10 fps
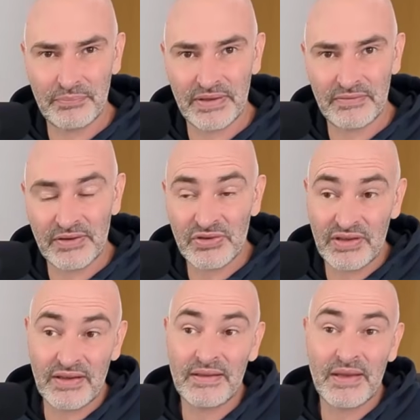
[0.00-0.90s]
but
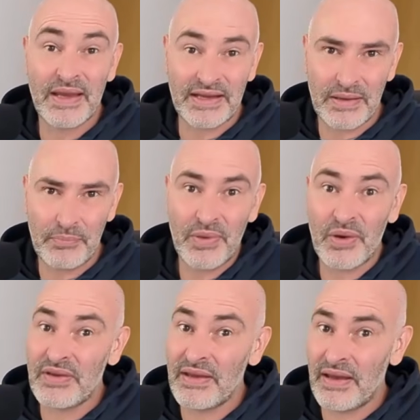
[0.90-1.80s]
eventually they'll end up
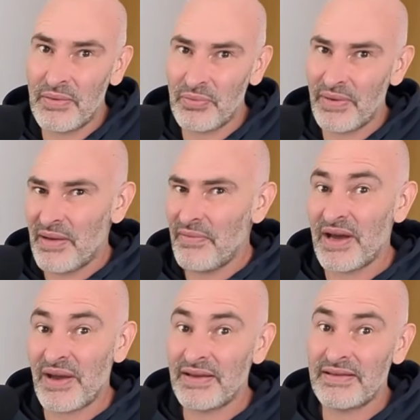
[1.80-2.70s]
blocked and will become
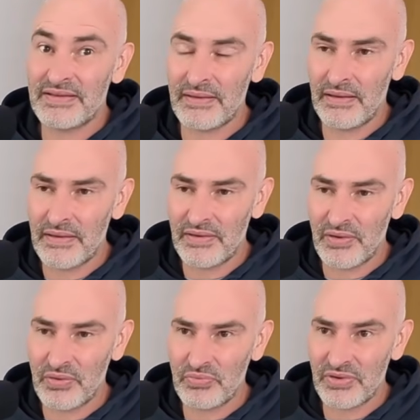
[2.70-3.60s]
targets.
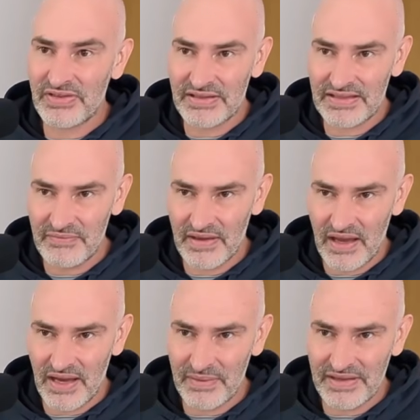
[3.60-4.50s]
Look, rook c7,
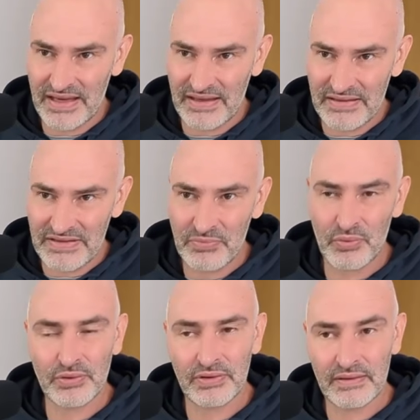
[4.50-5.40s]
I'm attacking this
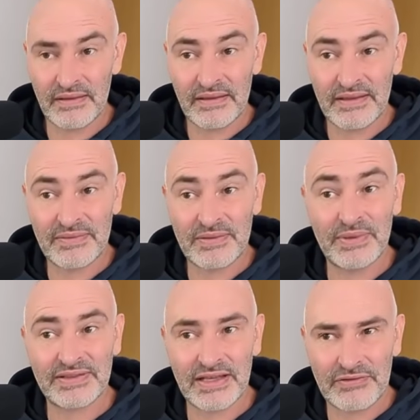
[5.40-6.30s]
pawn. If he
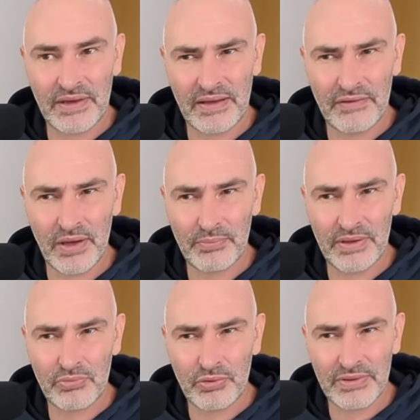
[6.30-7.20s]
plays a5, I'll
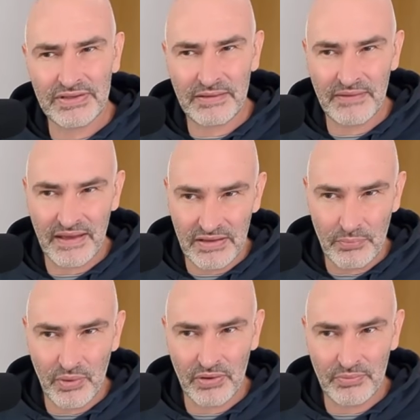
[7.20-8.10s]
play rook b7 and the
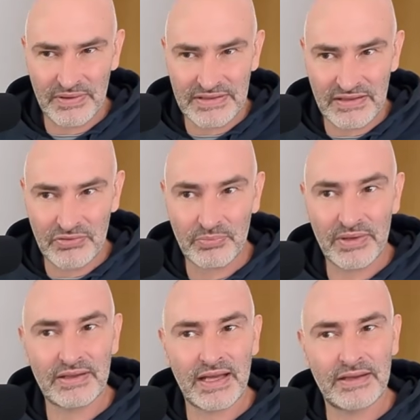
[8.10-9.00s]
pawn on b6 will
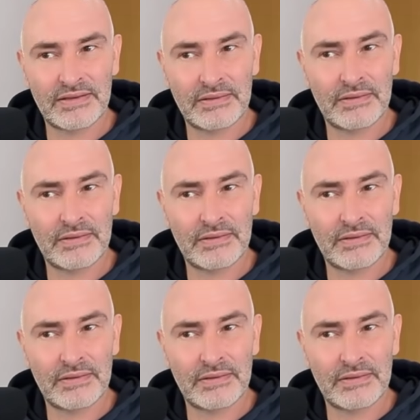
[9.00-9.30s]
be attacked.